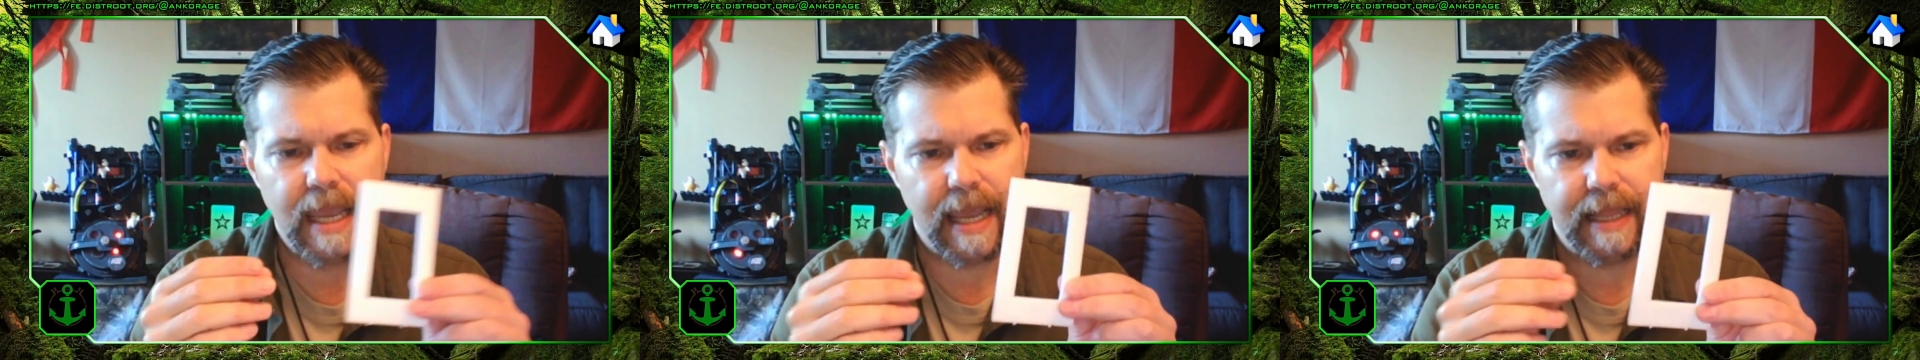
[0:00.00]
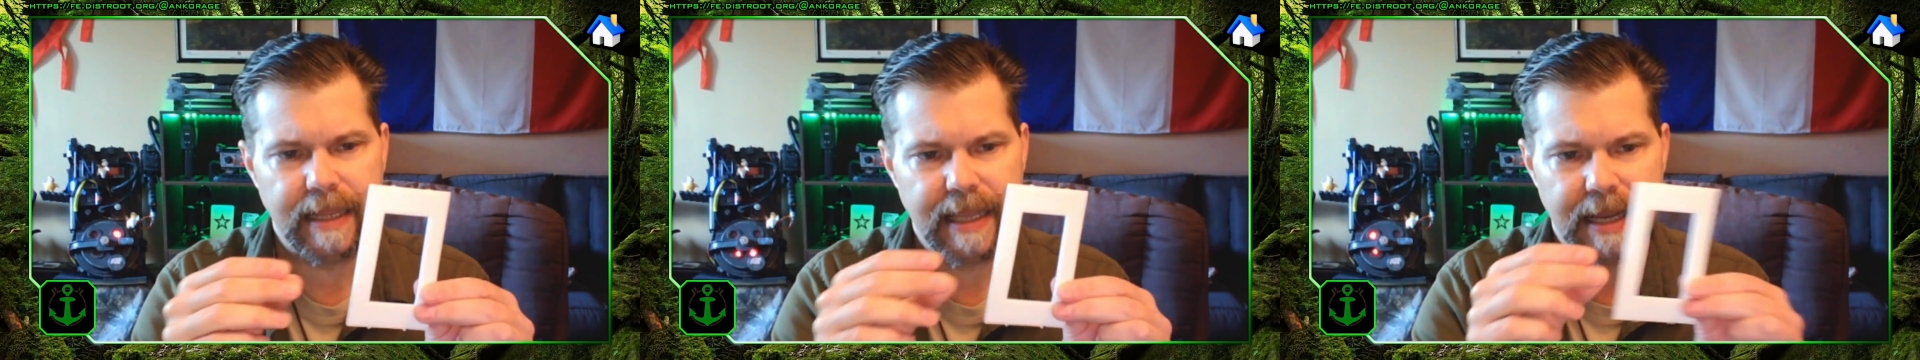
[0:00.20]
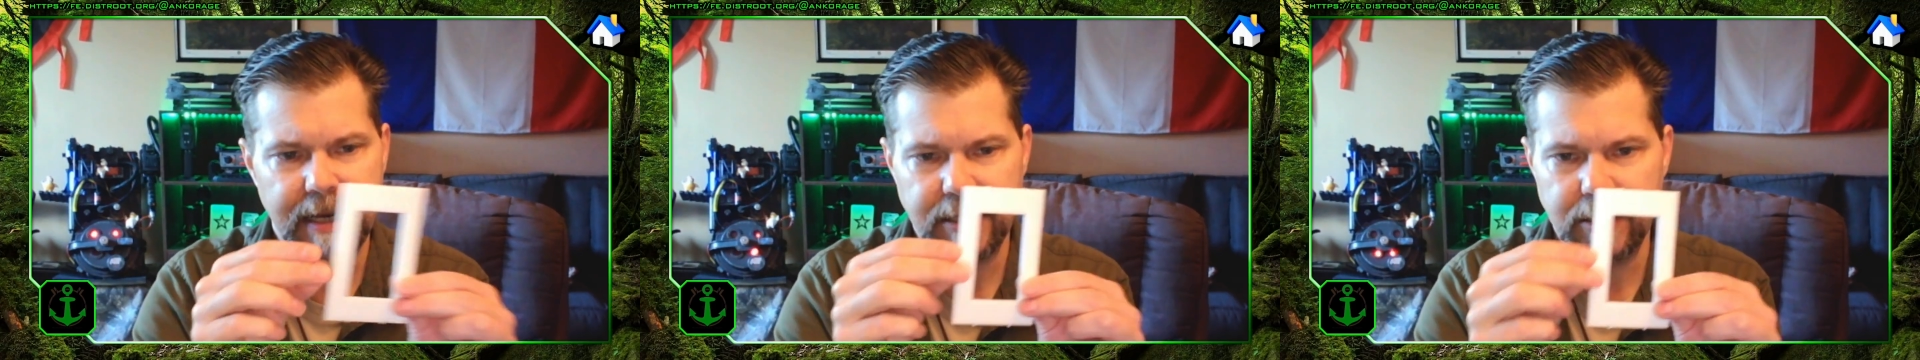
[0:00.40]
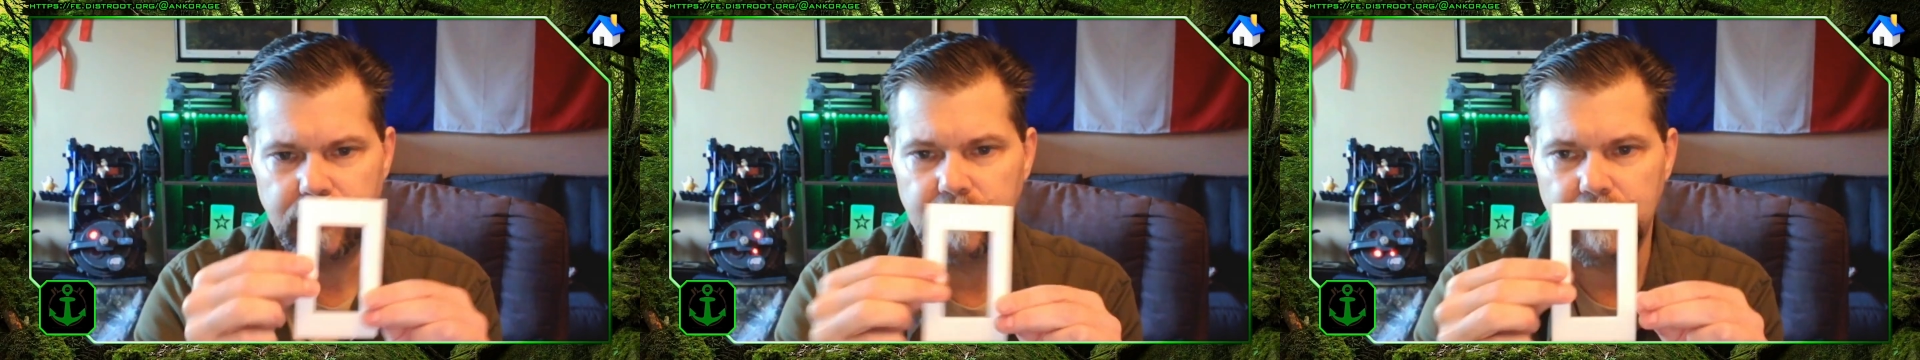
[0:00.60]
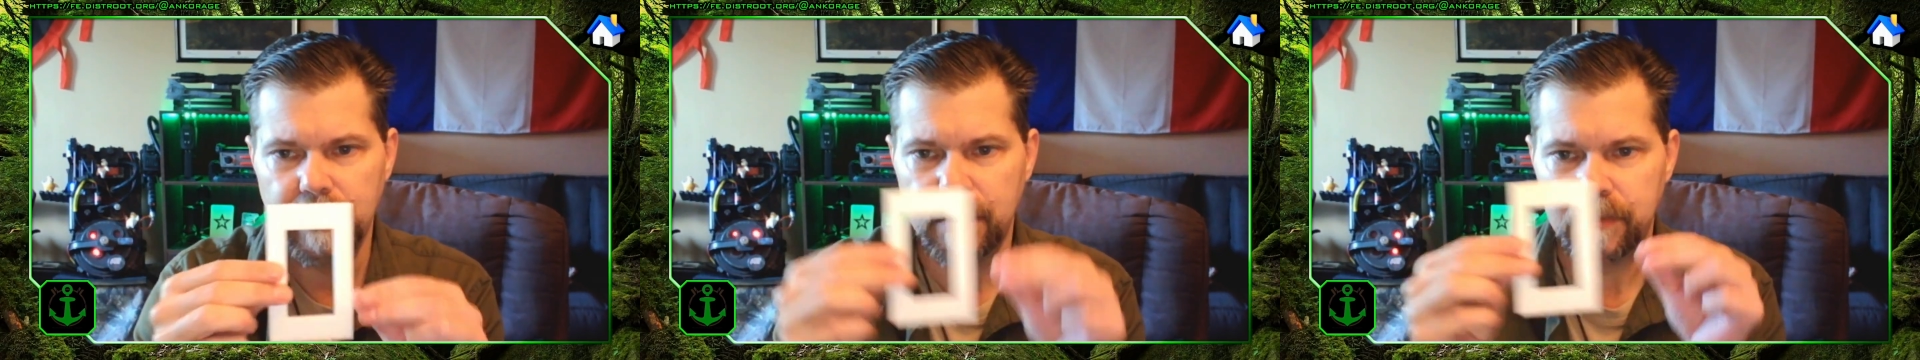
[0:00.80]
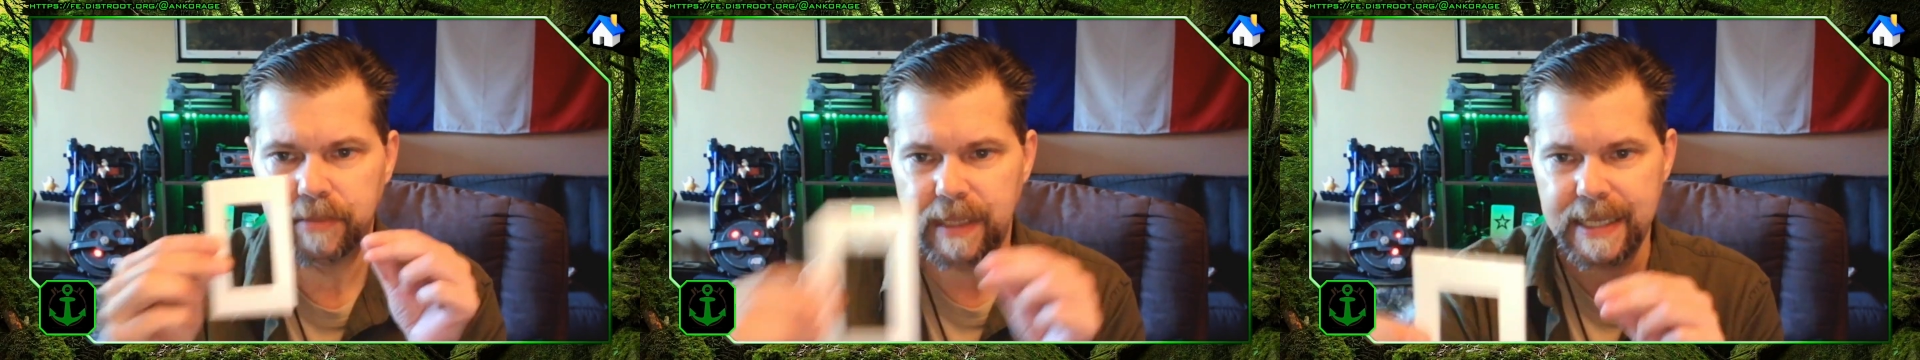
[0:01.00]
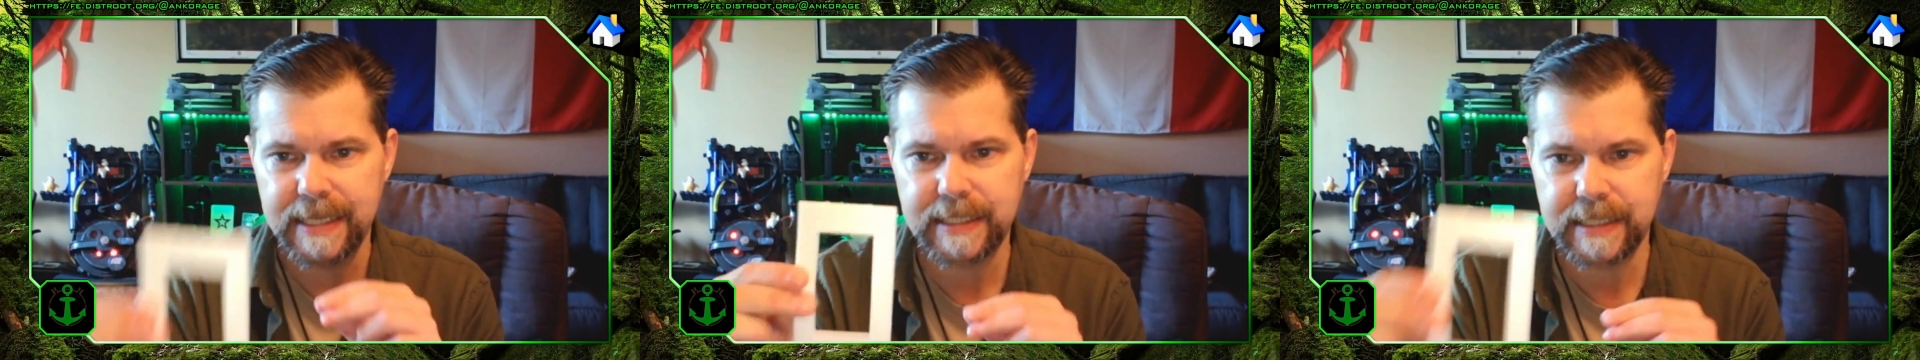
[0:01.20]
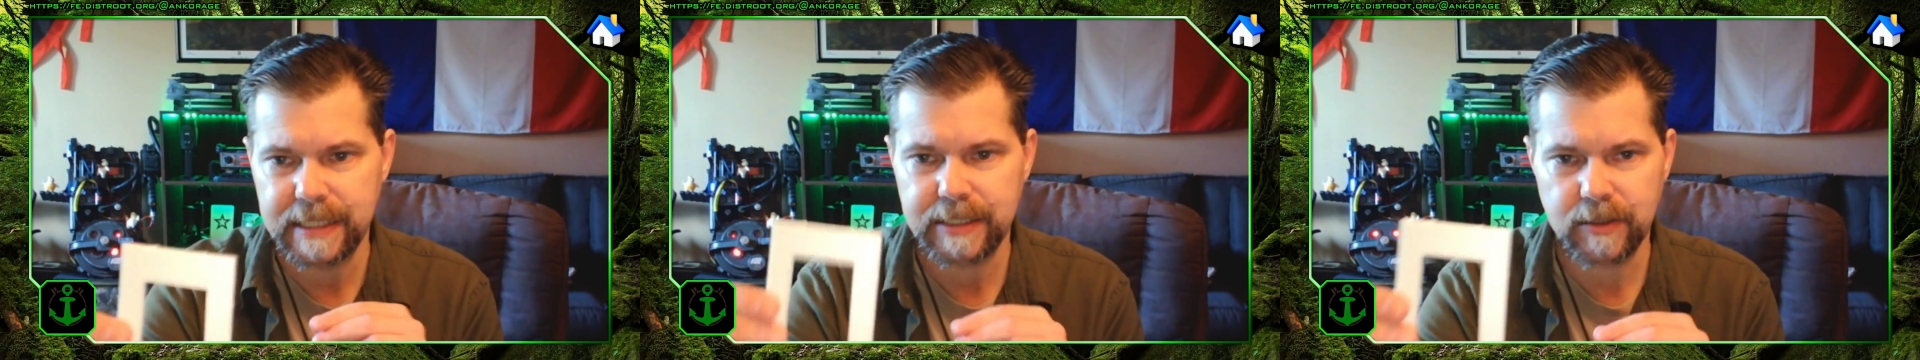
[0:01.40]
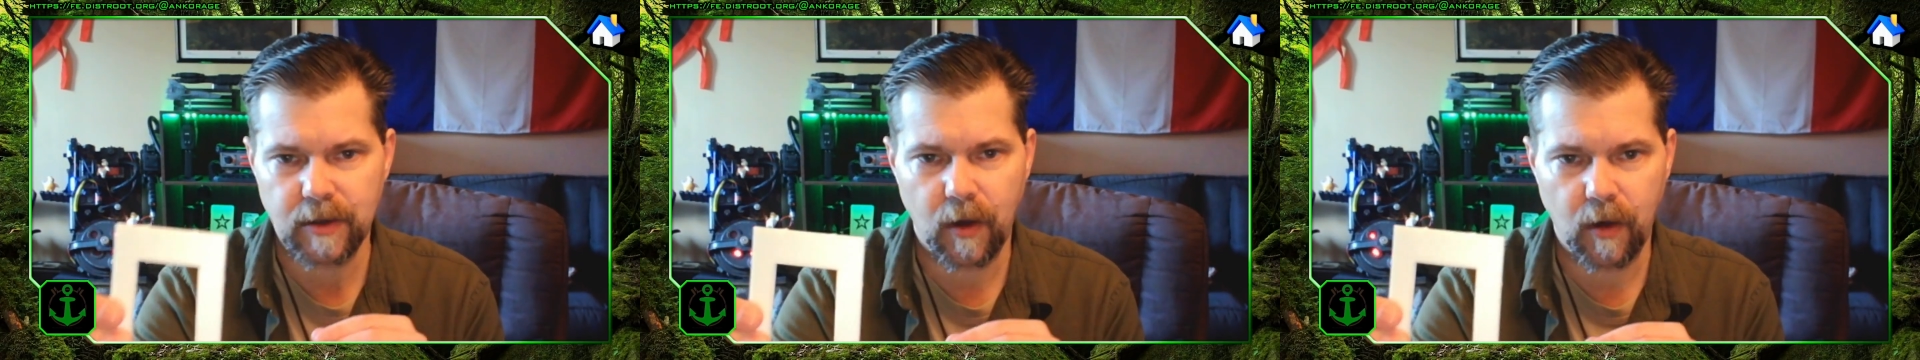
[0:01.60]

and then you place this